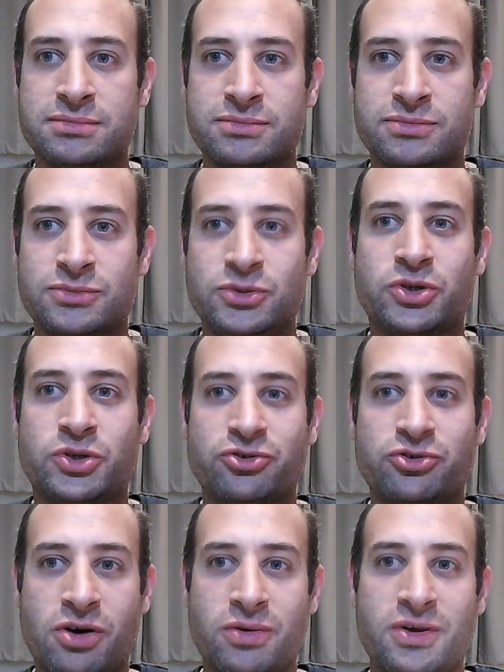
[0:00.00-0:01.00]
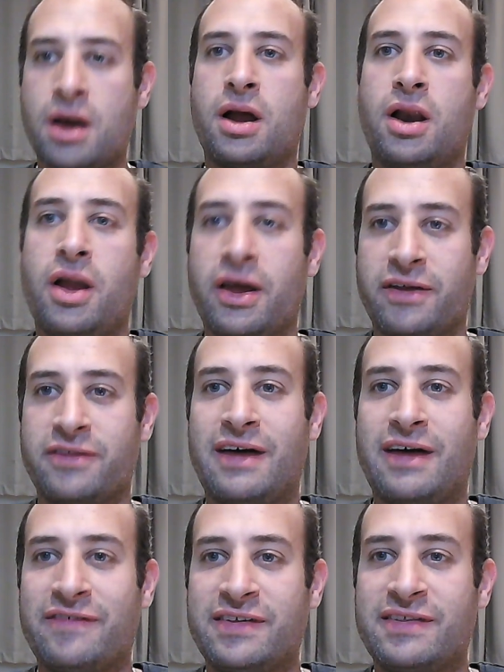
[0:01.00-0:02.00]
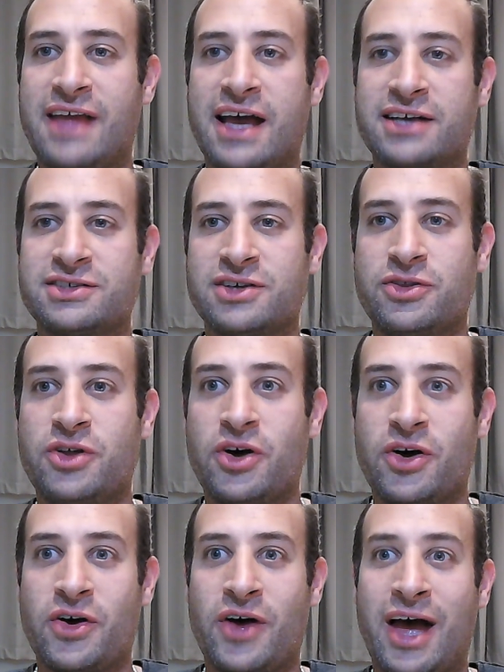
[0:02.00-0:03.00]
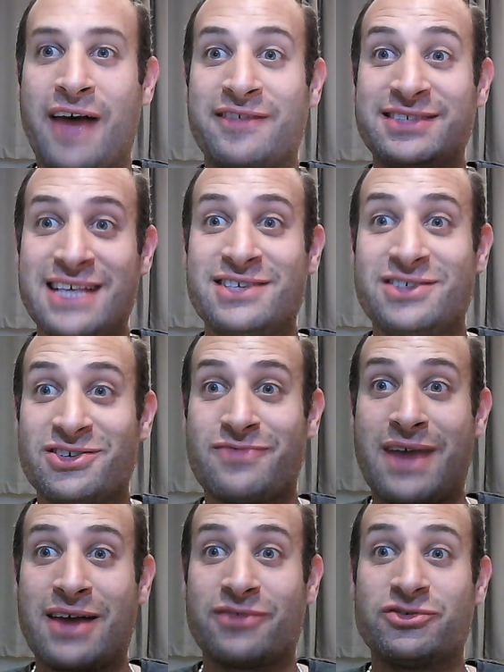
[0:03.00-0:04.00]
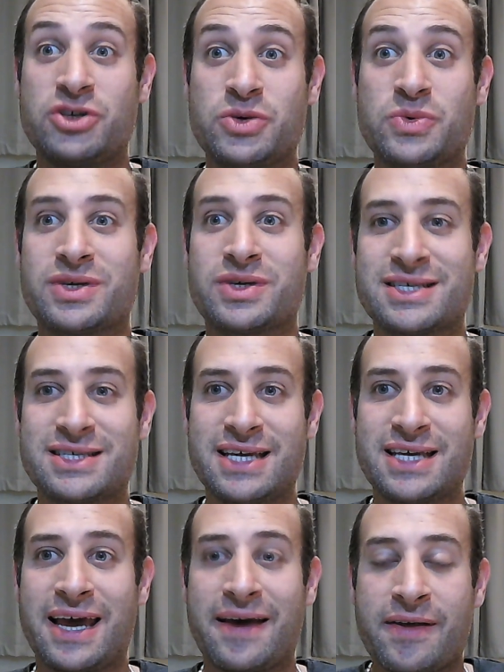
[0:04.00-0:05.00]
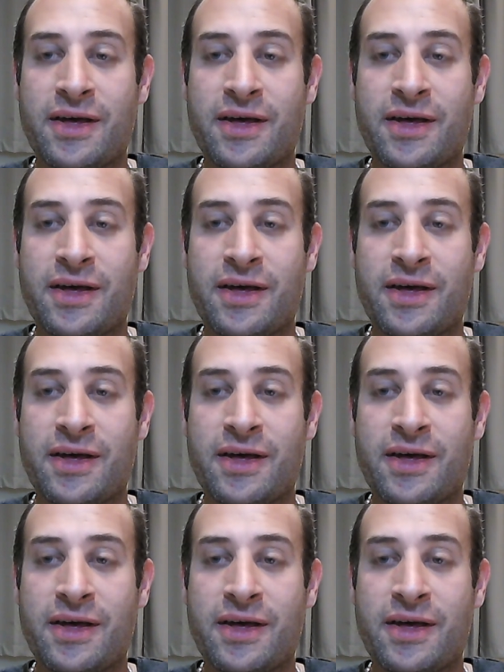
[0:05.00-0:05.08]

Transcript: your controllers, like the Valve Index, that have sensors around so you can see it.